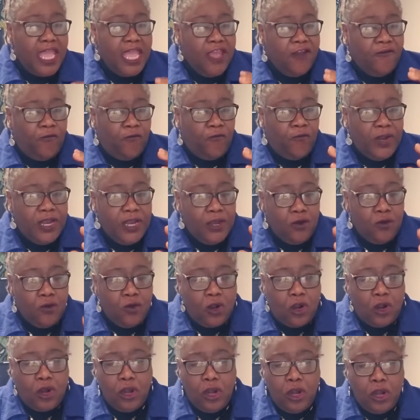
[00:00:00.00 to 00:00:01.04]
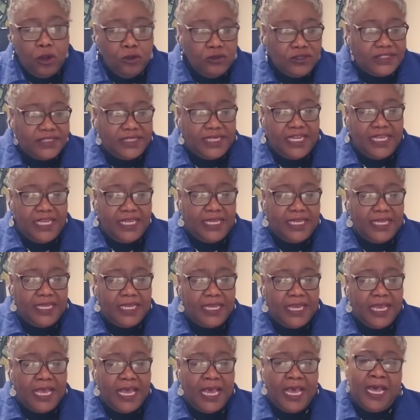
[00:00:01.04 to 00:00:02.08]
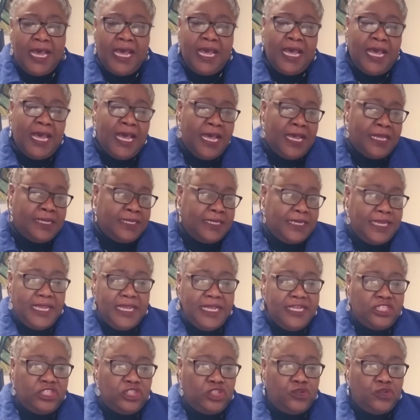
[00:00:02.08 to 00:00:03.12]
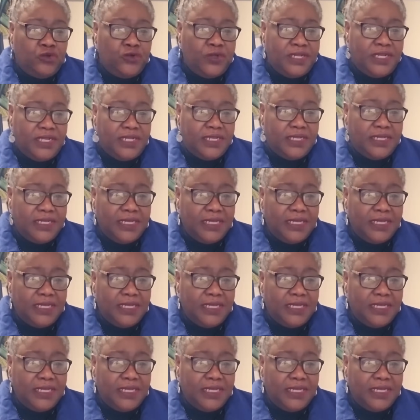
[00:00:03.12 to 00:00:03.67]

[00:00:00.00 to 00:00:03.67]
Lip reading: If we look closely at history,